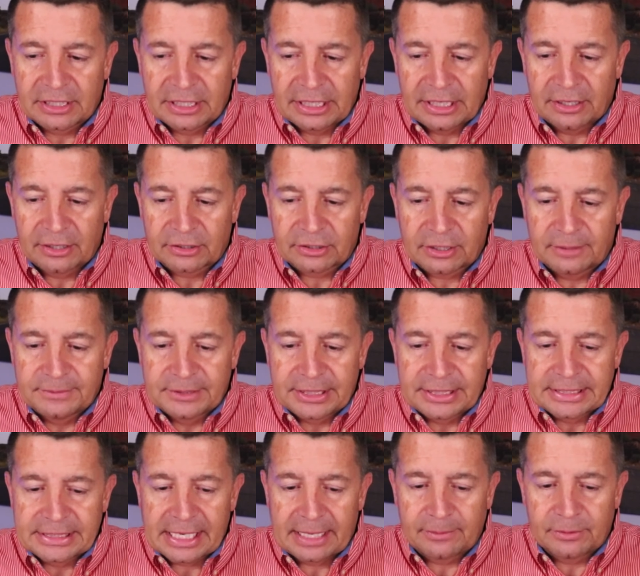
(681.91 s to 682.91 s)
you know, come to
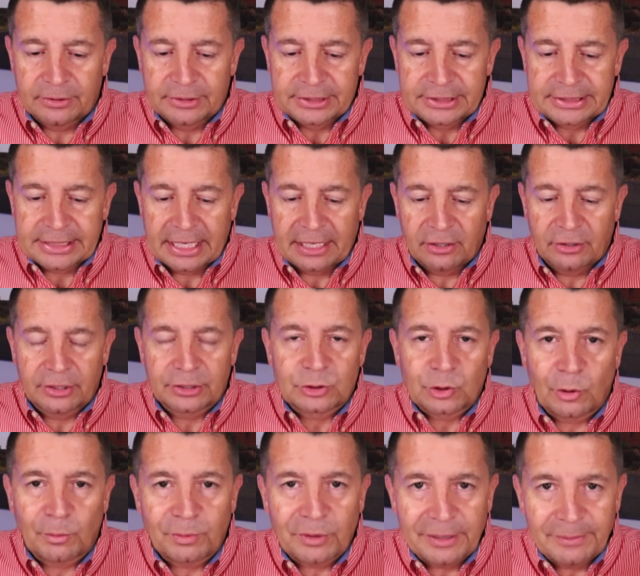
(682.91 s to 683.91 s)
the table and say, look,
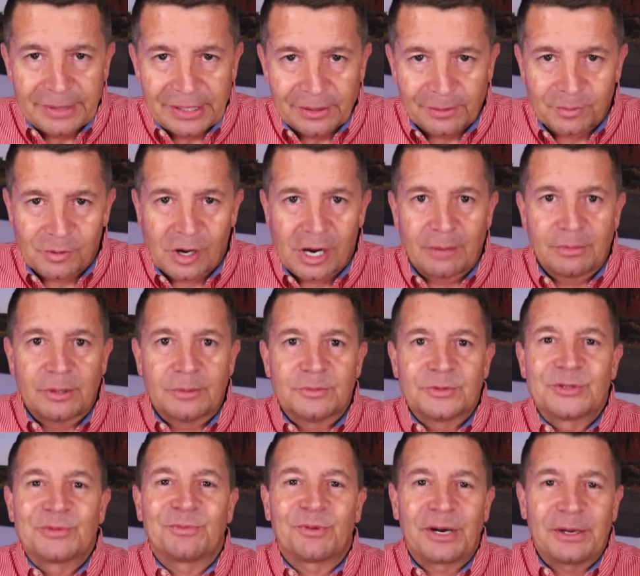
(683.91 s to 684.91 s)
don't bring me the
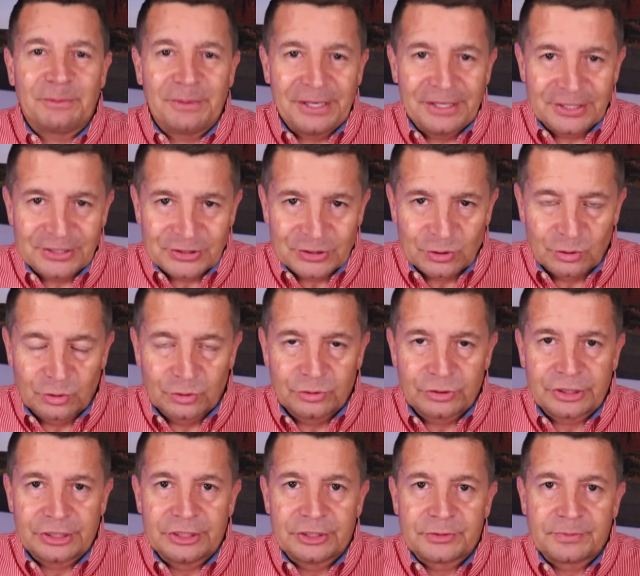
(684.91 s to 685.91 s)
problems, bring me the
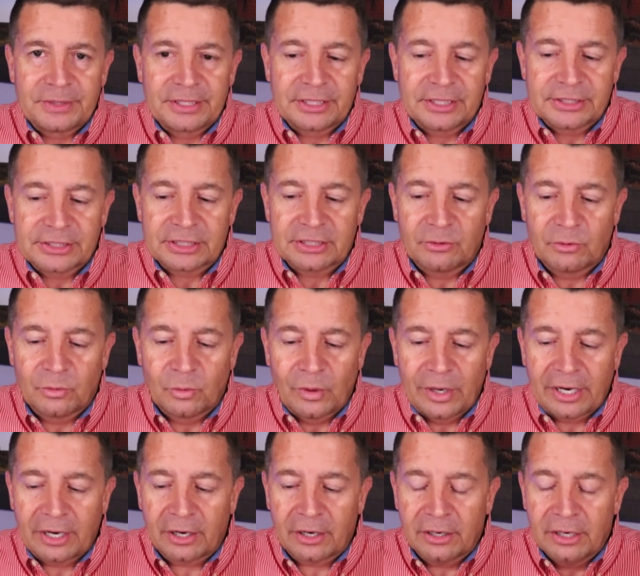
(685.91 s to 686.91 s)
solutions because
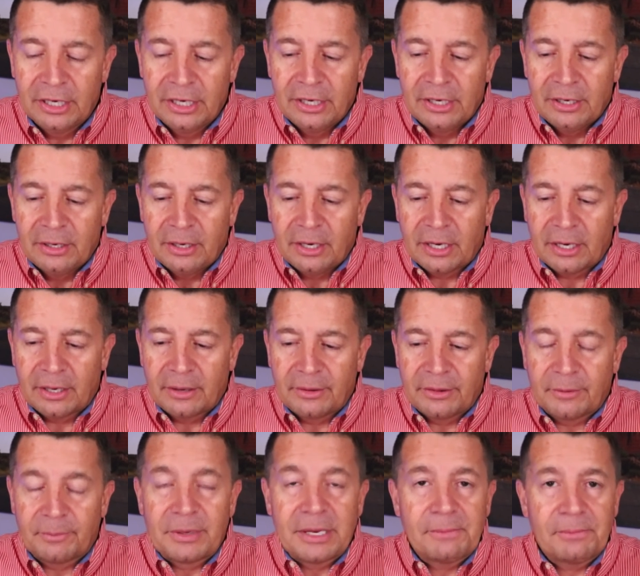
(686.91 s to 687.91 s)
where uh,
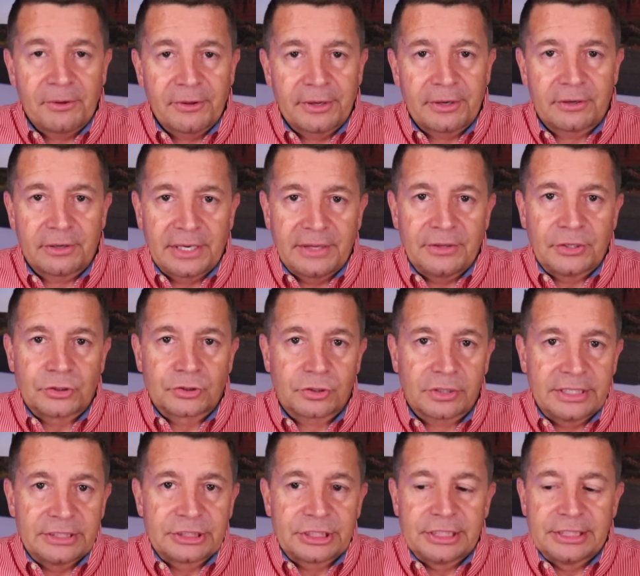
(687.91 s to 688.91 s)
the people that are in the
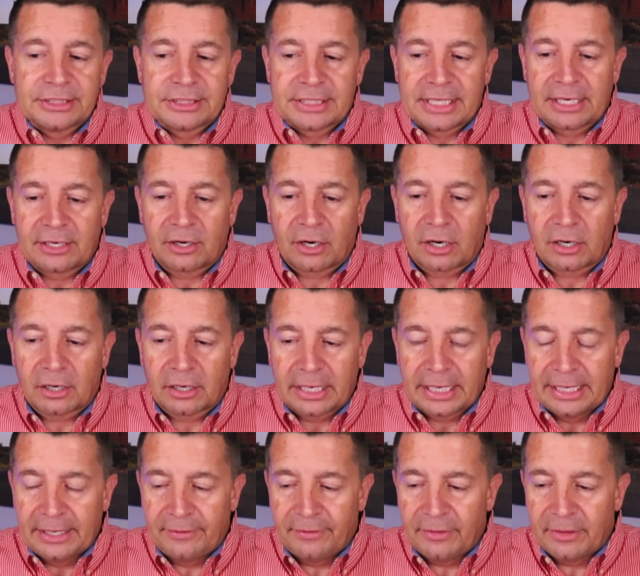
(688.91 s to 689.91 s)
trenches, that are
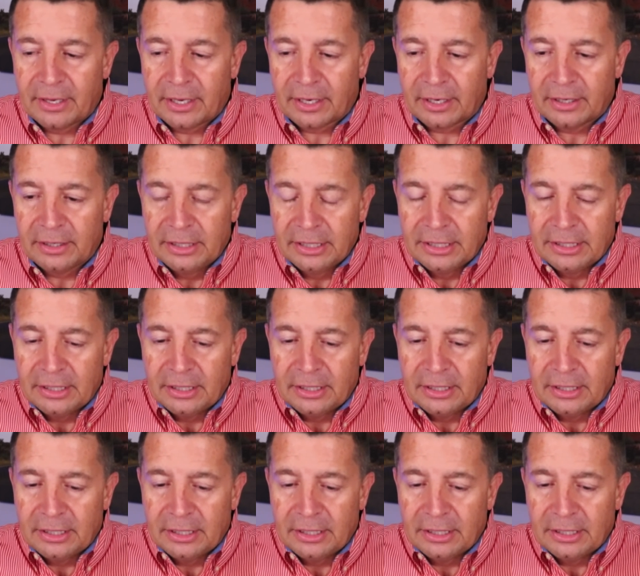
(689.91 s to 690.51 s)
in the